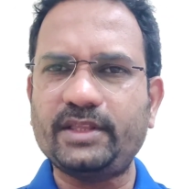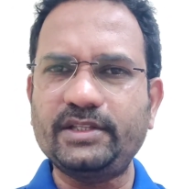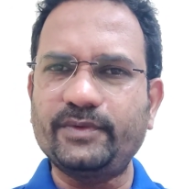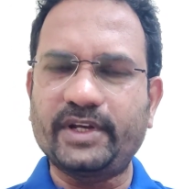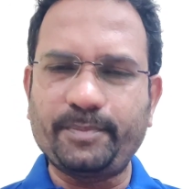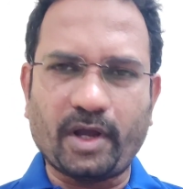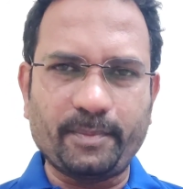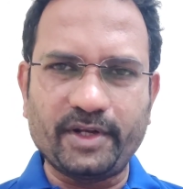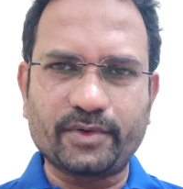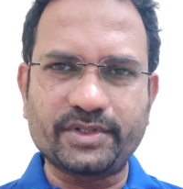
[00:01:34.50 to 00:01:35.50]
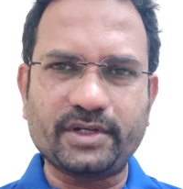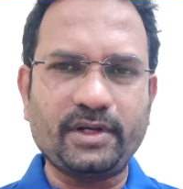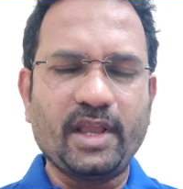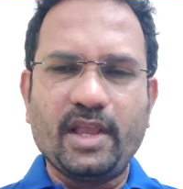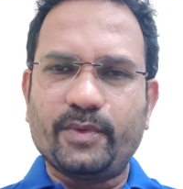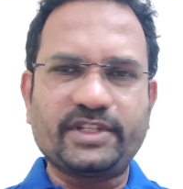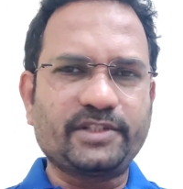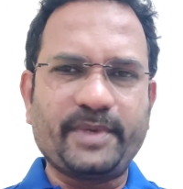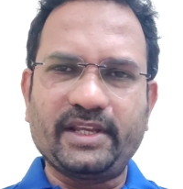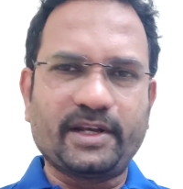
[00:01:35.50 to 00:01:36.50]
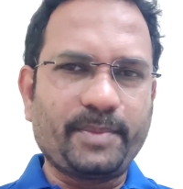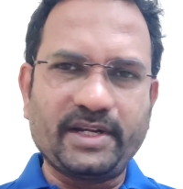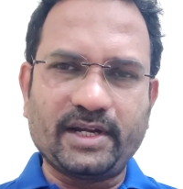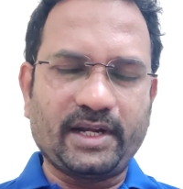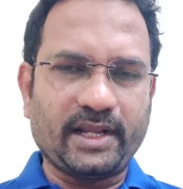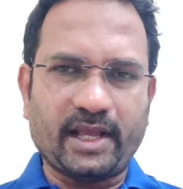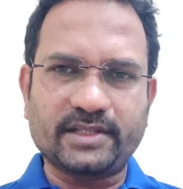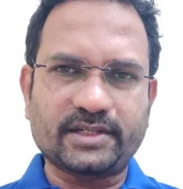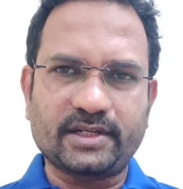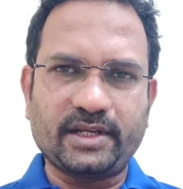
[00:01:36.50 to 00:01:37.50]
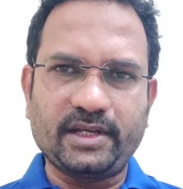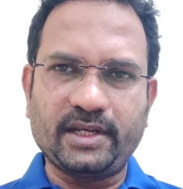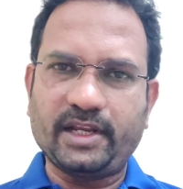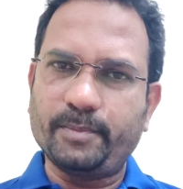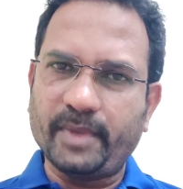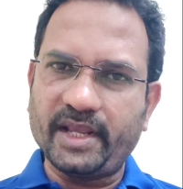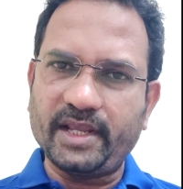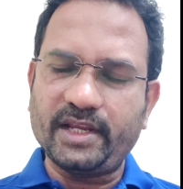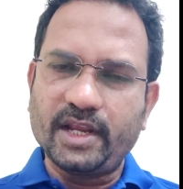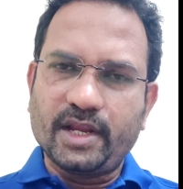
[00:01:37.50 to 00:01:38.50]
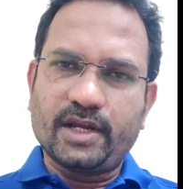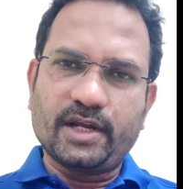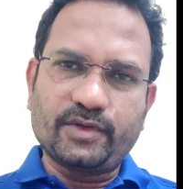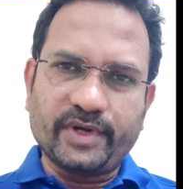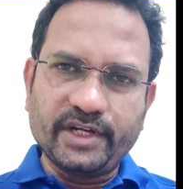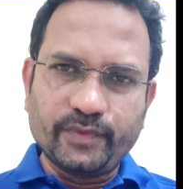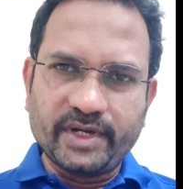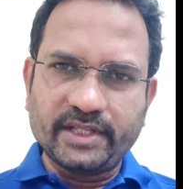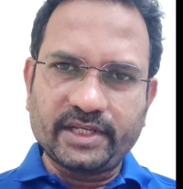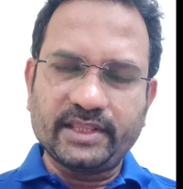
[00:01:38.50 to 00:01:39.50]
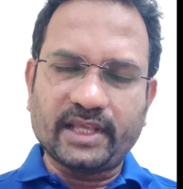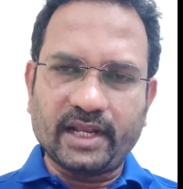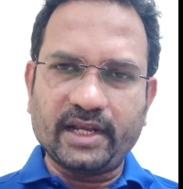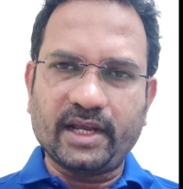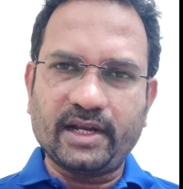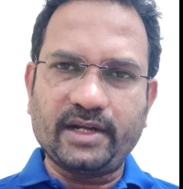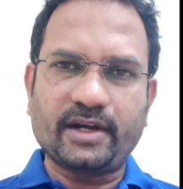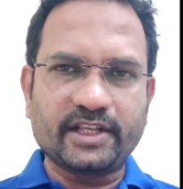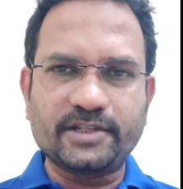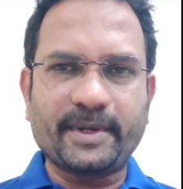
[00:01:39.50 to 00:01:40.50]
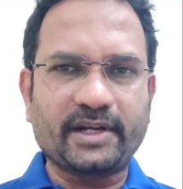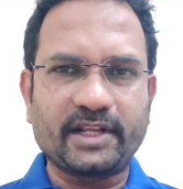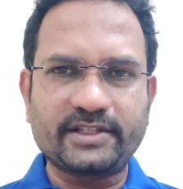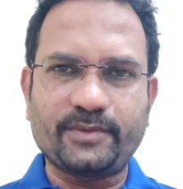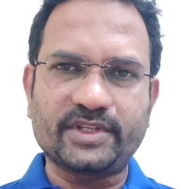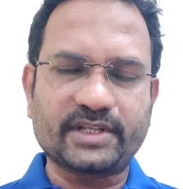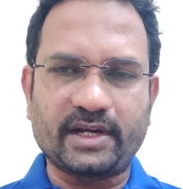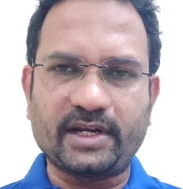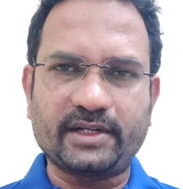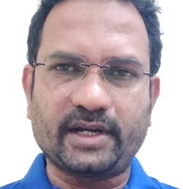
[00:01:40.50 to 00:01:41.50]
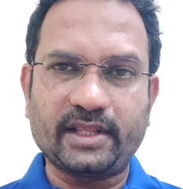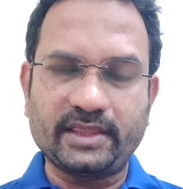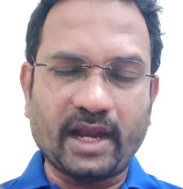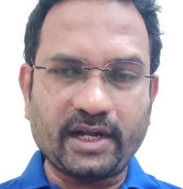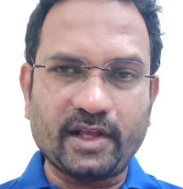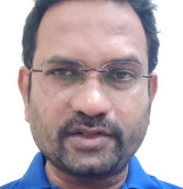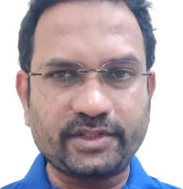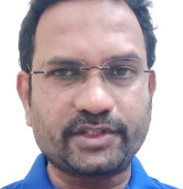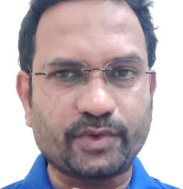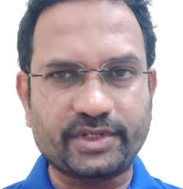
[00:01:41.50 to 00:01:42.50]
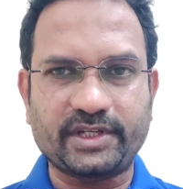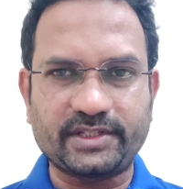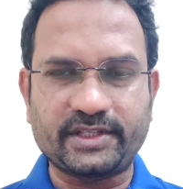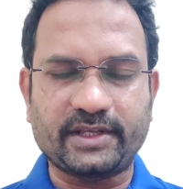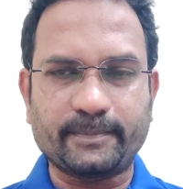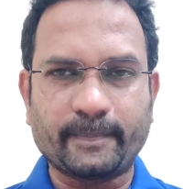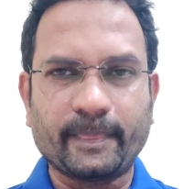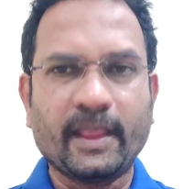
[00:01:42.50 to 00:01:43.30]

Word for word: This is a very popular question which is being repeatedly asked. In, in May uh, 2023 in Telangana, drug inspector exam was conducted. In that also this question is there.